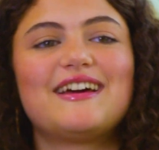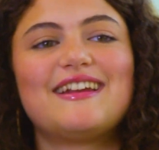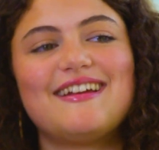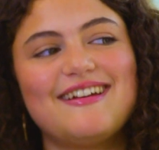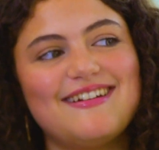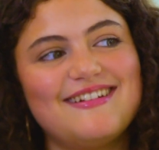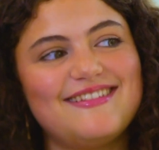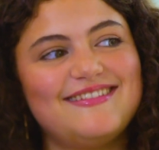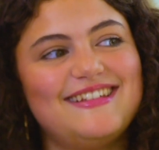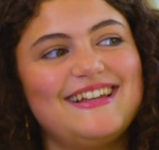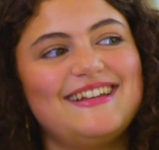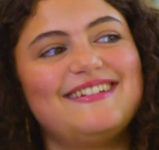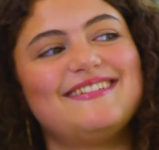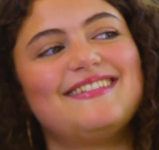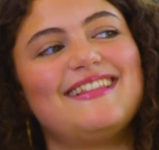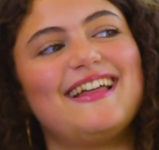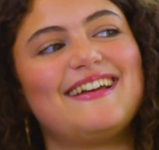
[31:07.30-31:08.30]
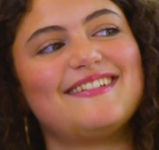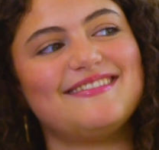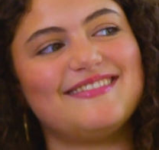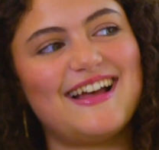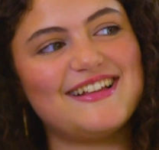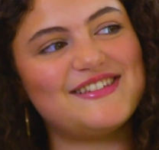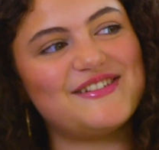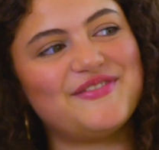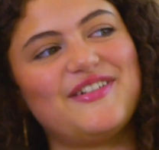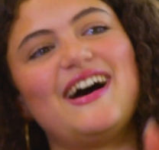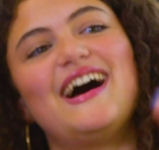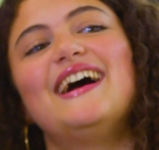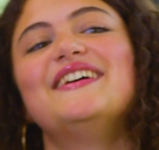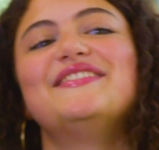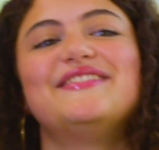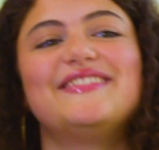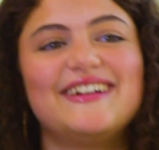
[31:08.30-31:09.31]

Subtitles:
get a day, like 9 to 5.